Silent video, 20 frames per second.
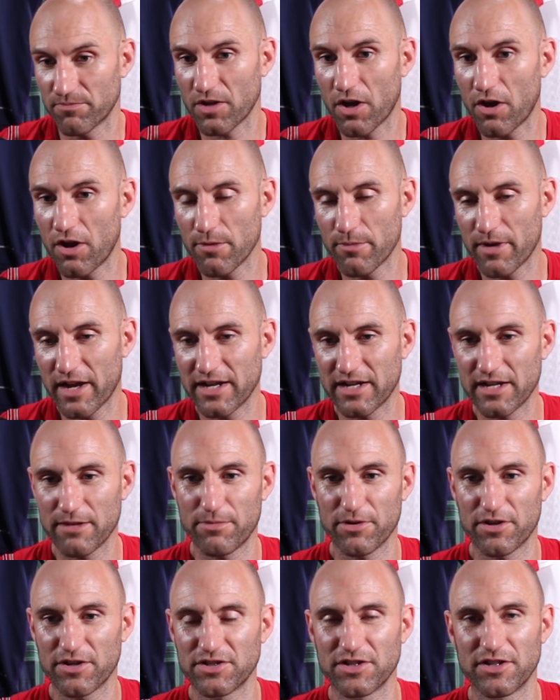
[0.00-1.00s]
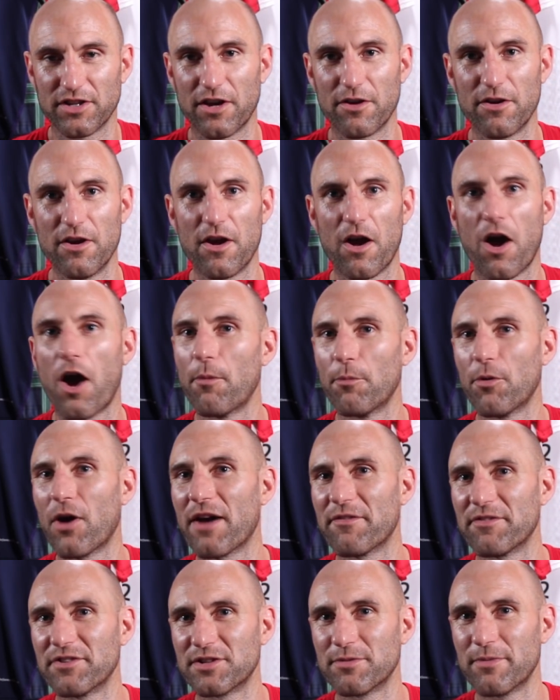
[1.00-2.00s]
I made it because, you know, I'm not
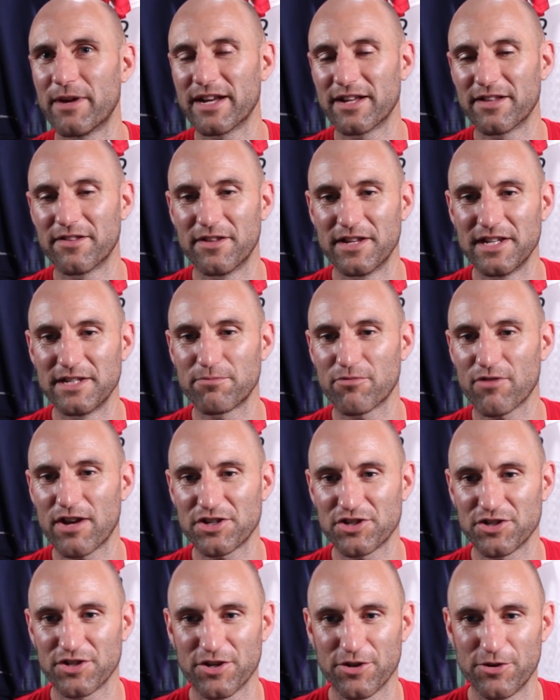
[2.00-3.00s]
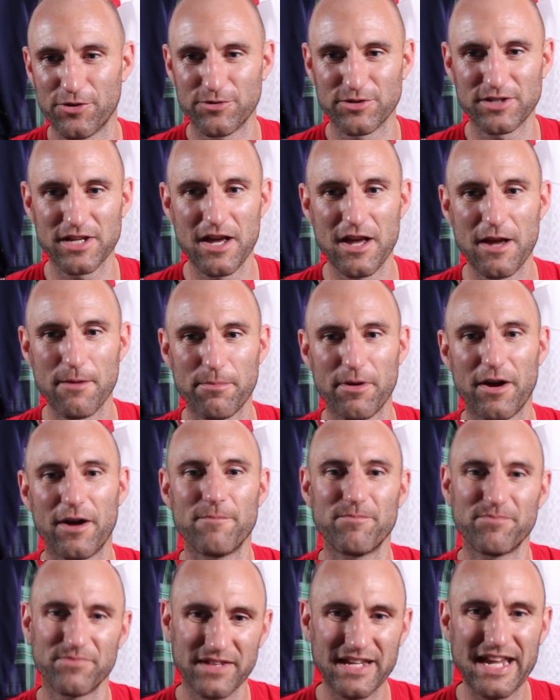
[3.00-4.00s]
having to make these pressure calls.
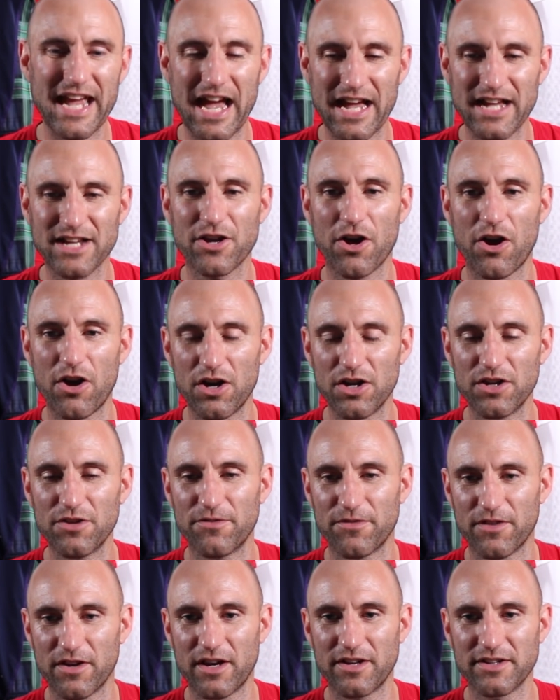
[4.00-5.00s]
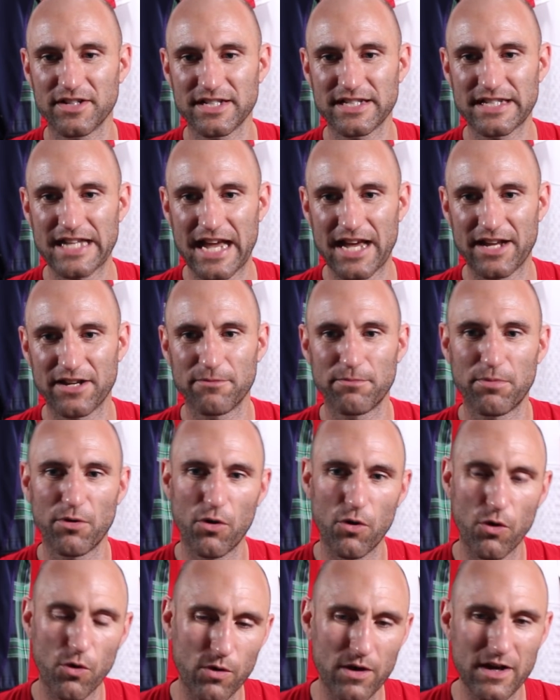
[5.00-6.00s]
But yeah, it kind of
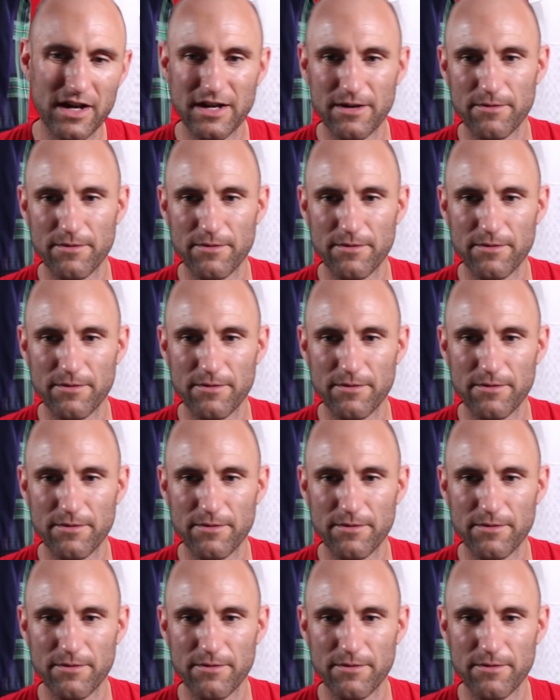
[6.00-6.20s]
understandable.